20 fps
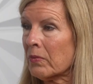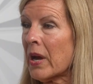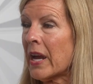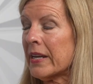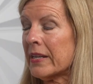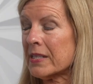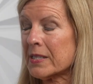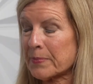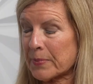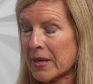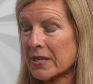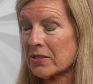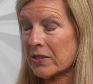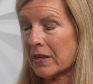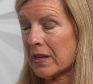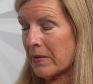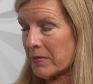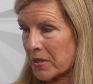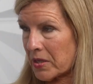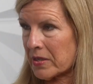Right,
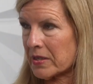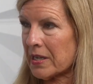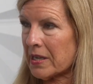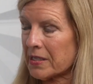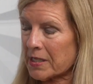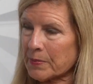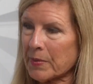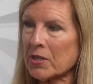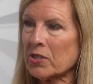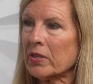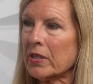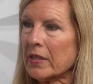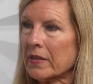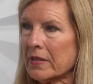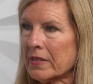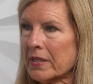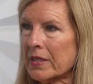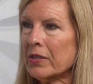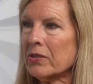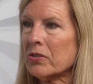especially in
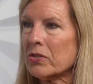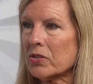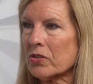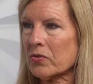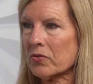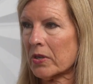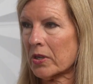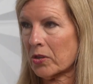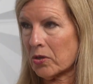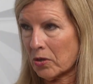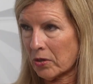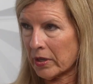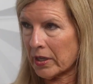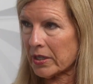this industry, your